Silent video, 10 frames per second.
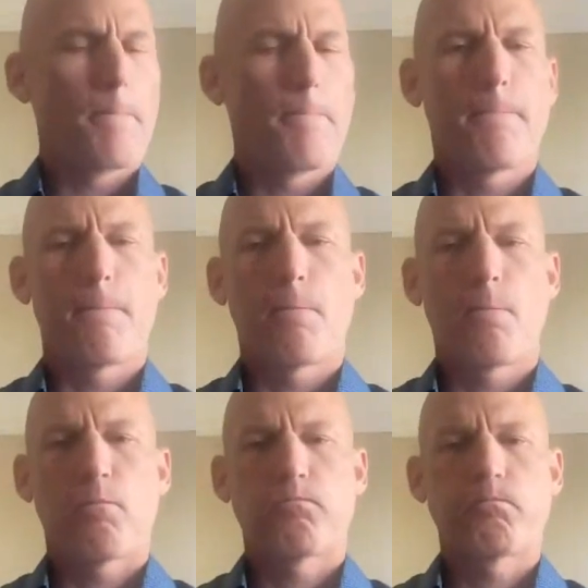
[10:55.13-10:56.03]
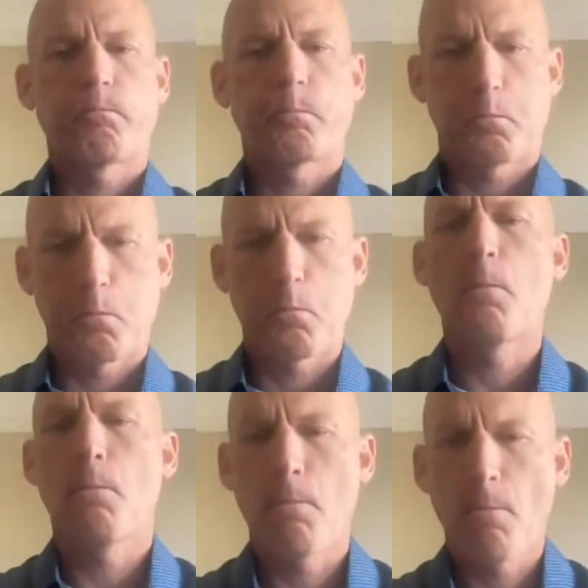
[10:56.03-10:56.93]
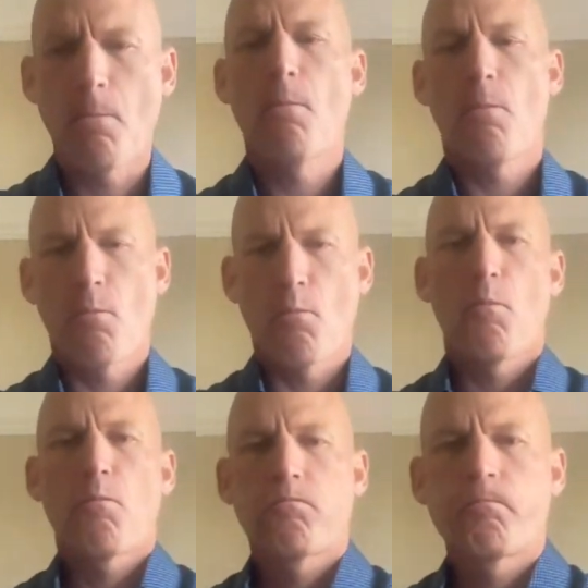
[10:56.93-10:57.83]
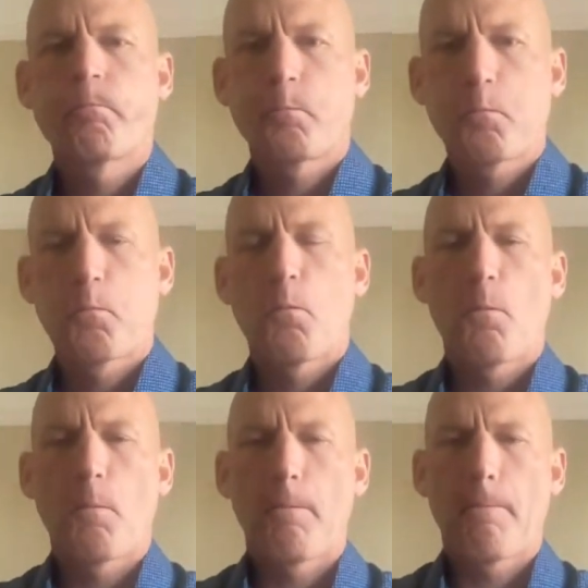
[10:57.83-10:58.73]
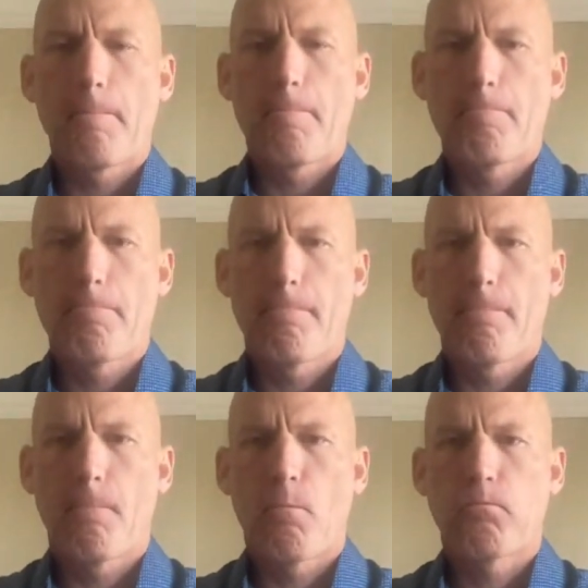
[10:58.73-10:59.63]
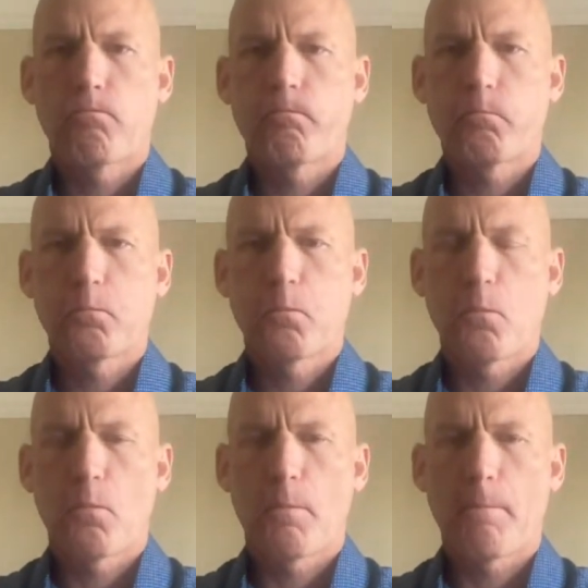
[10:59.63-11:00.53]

(not speaking)